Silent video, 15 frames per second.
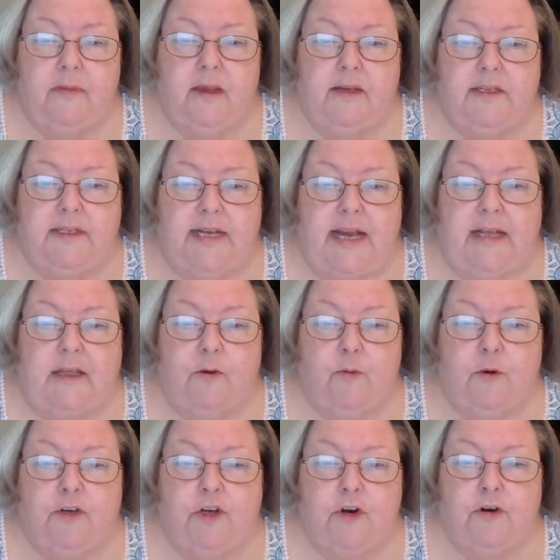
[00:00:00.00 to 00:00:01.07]
Stanley
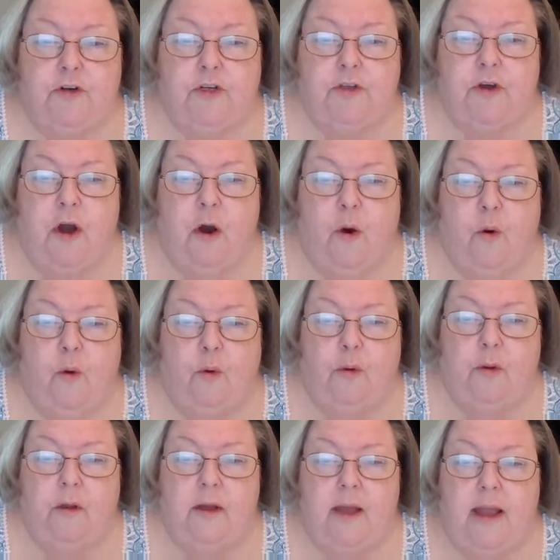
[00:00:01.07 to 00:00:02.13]
returned to the hole.
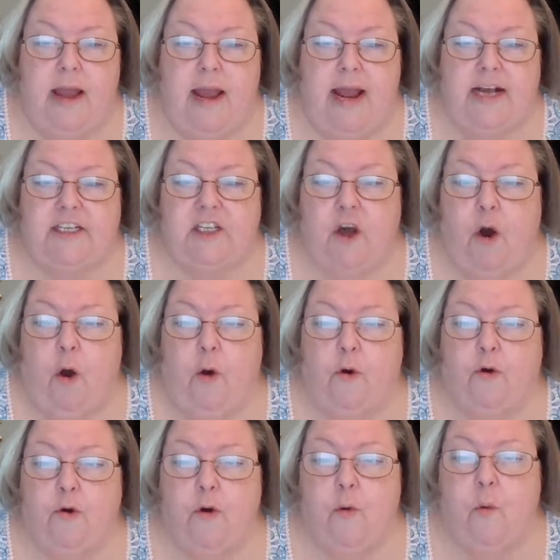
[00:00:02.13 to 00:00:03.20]
As the hole
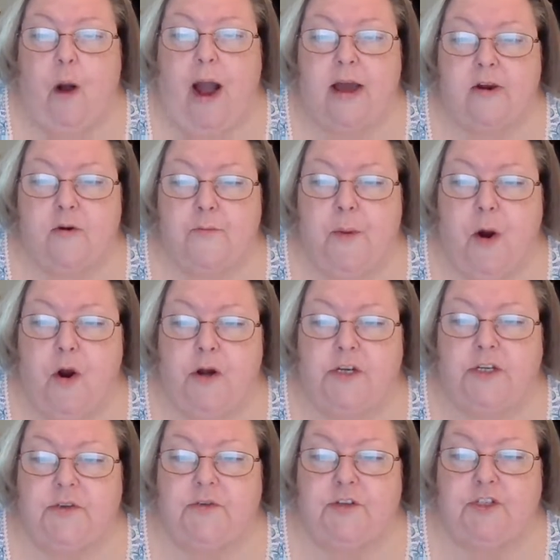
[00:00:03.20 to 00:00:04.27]
grew wider,
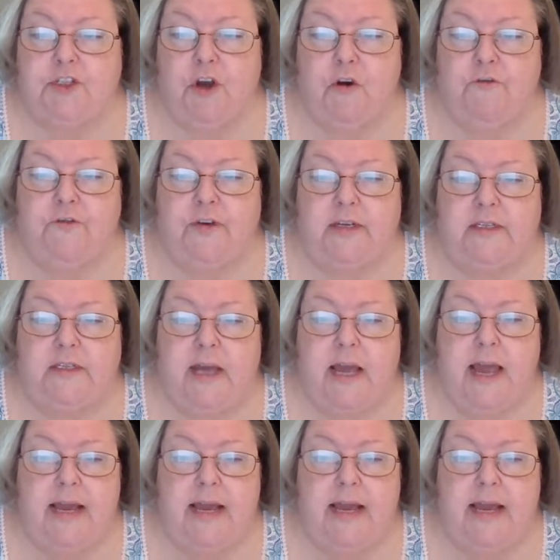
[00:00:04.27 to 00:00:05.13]
parts of the surface